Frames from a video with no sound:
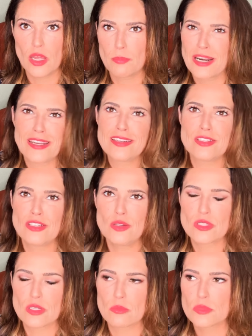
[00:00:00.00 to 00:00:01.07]
but I didn't
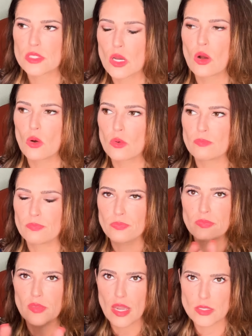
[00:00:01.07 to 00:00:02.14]
use them. So
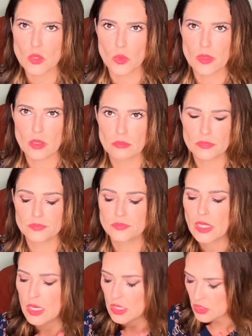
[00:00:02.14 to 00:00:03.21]
I sold them.
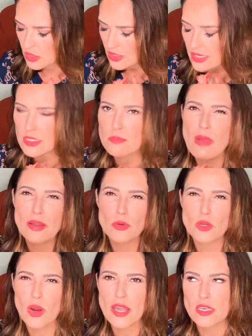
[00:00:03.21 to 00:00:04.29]
So that's my
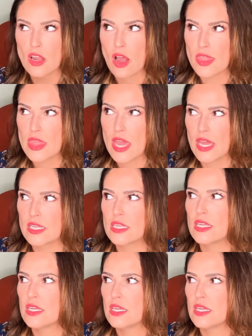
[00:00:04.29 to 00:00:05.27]
regret. Not that